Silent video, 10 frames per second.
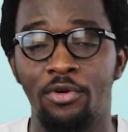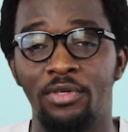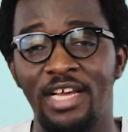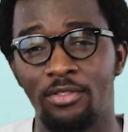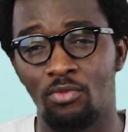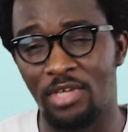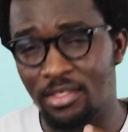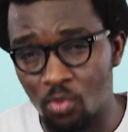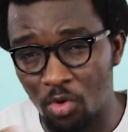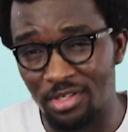That's
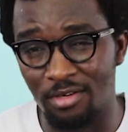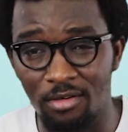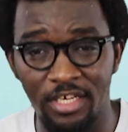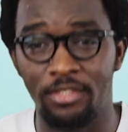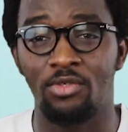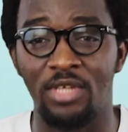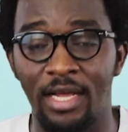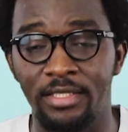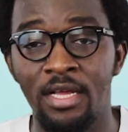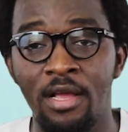what leads to
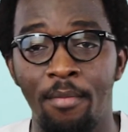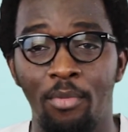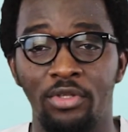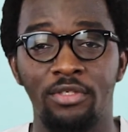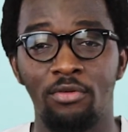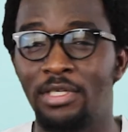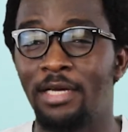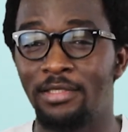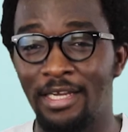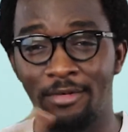that. But
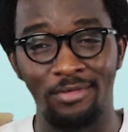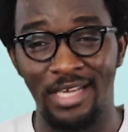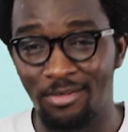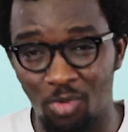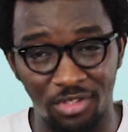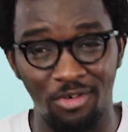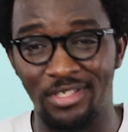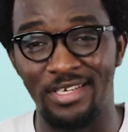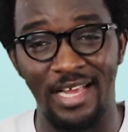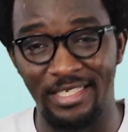that was not
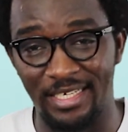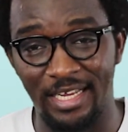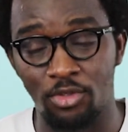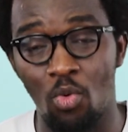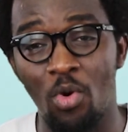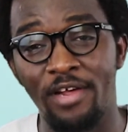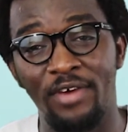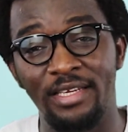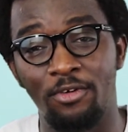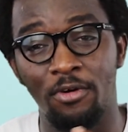the agenda. So whatever
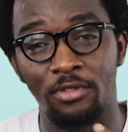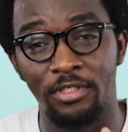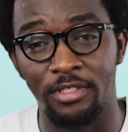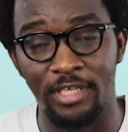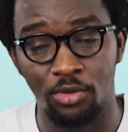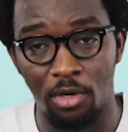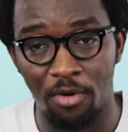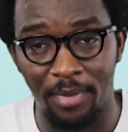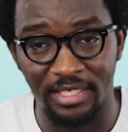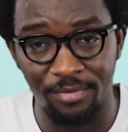the sexual
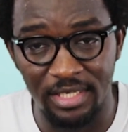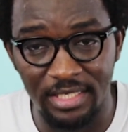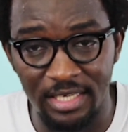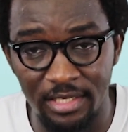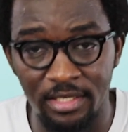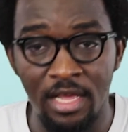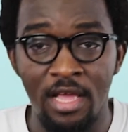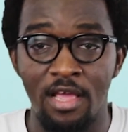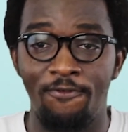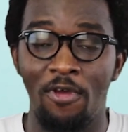compatibility is,
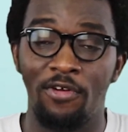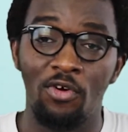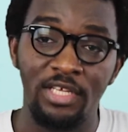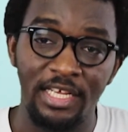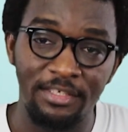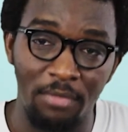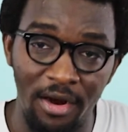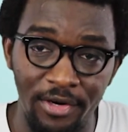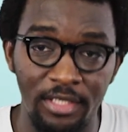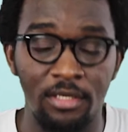if you are not yet
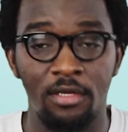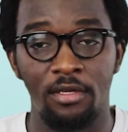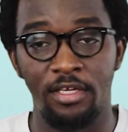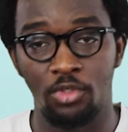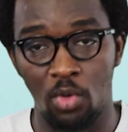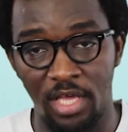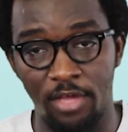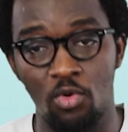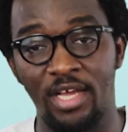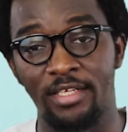married, it's okay.
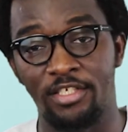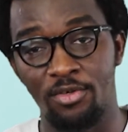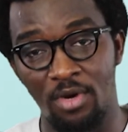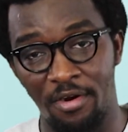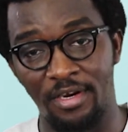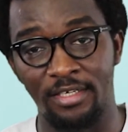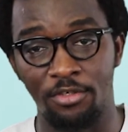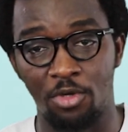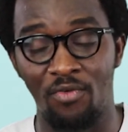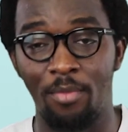You can still learn and
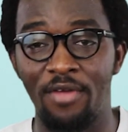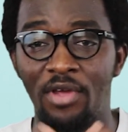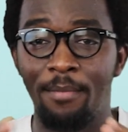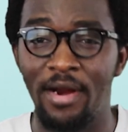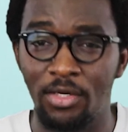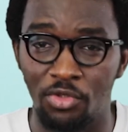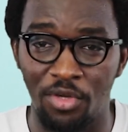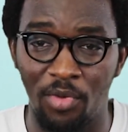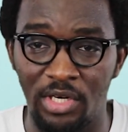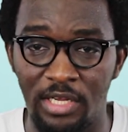discover. But if you are married to
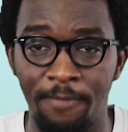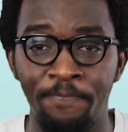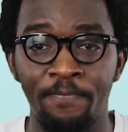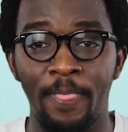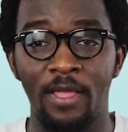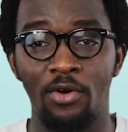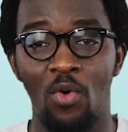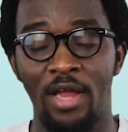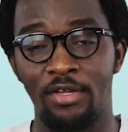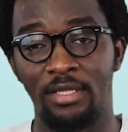somebody,
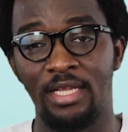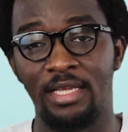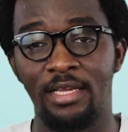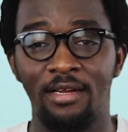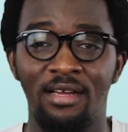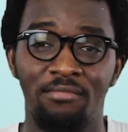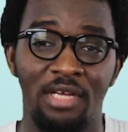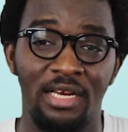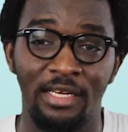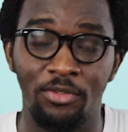and you're thinking,
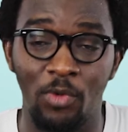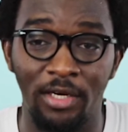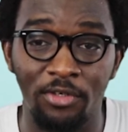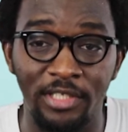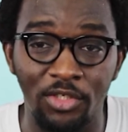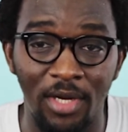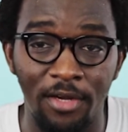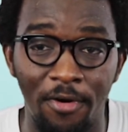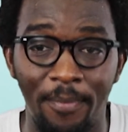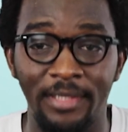we are not sexually
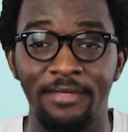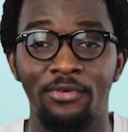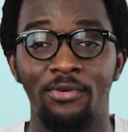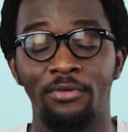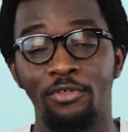compatible,